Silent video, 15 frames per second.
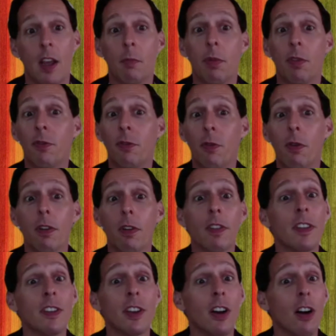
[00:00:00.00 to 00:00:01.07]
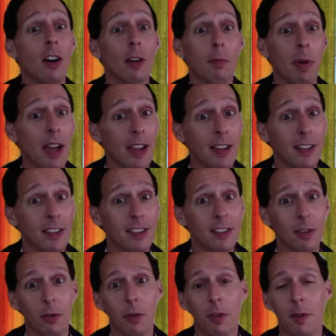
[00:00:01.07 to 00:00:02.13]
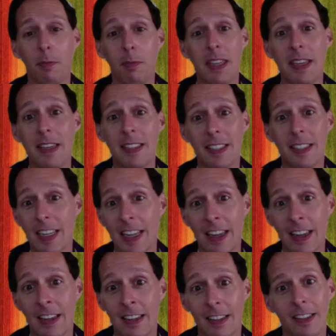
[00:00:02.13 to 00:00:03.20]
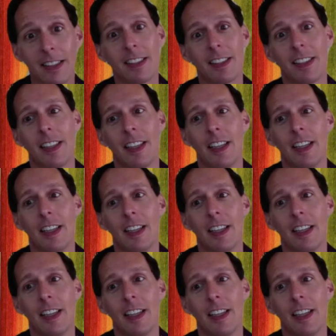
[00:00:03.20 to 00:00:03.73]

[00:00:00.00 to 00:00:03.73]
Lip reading: Before the dog bites or the bee stings,